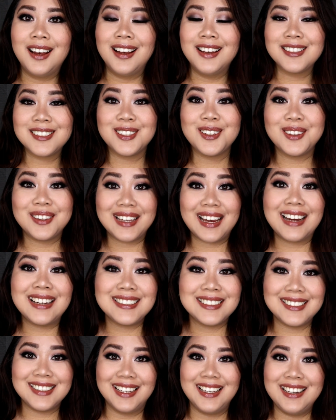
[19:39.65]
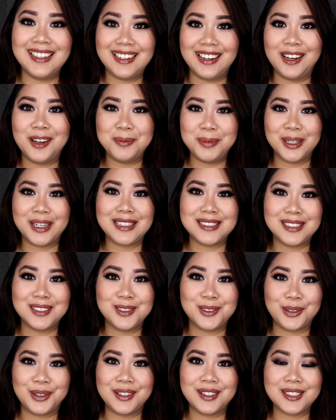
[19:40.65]
So that's it. I hope you guys
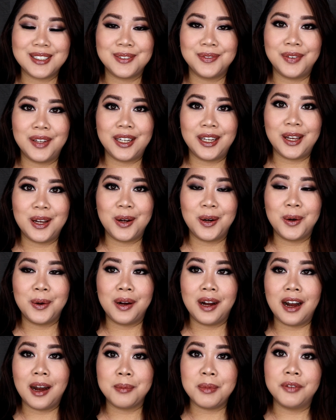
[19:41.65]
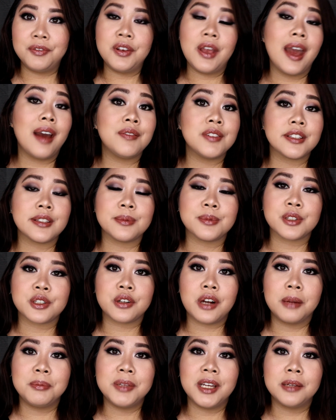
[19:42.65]
enjoyed this video. If you haven't
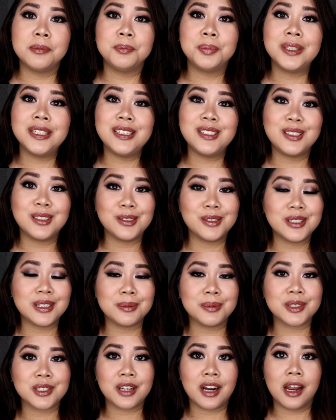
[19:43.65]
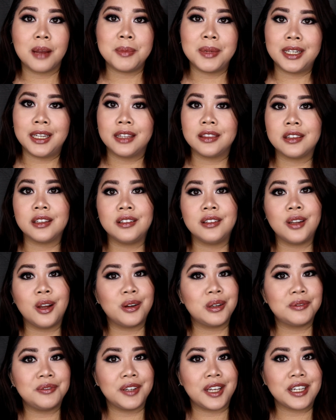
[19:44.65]
subscribed yet, please do subscribe and hit the
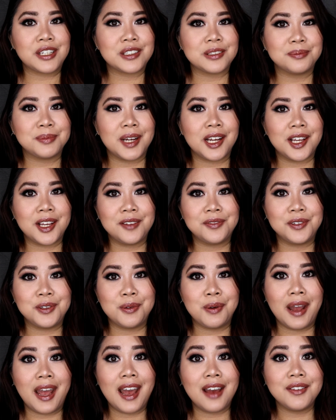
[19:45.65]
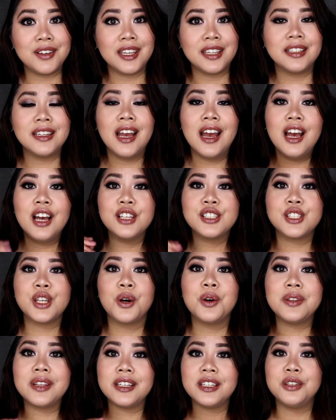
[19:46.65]
notification bell if you haven't,
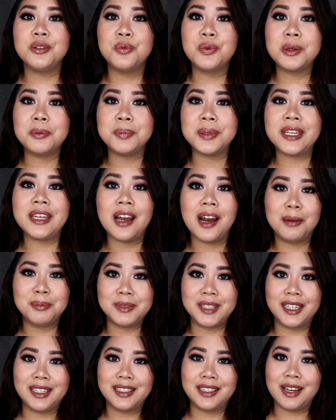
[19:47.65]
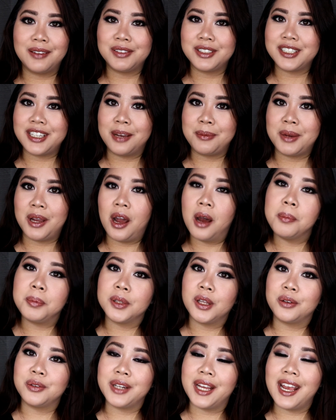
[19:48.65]
so that you will be updated every time I
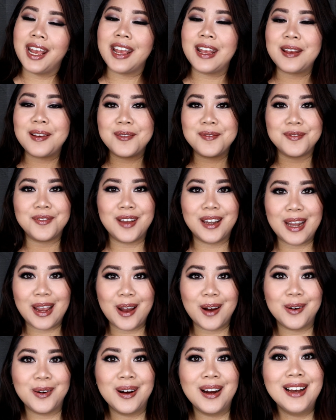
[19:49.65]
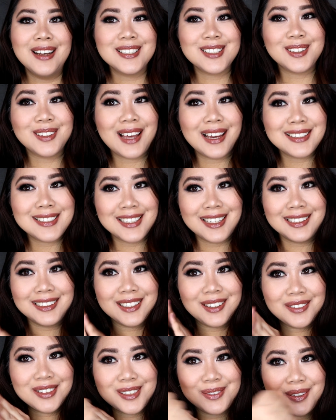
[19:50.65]
upload a video. So that's it.
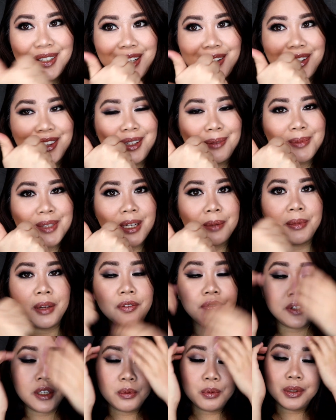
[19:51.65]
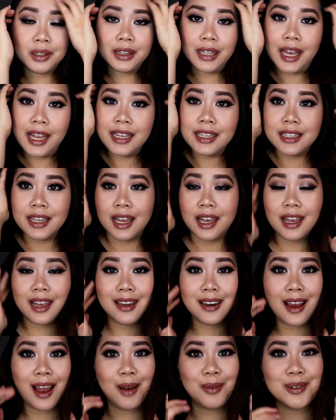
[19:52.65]
Give this video a thumbs up if you would like,
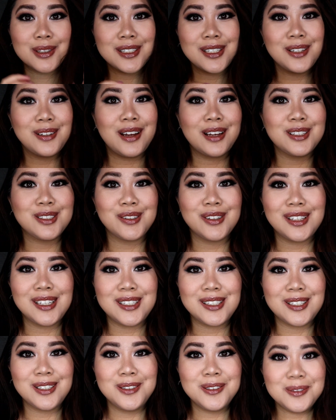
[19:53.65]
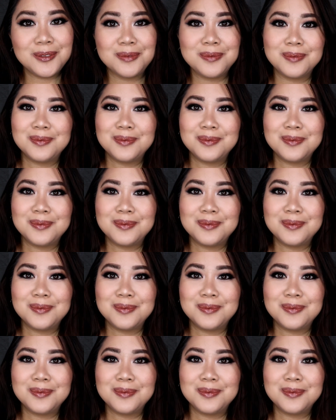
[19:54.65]
and I will see you guys really soon.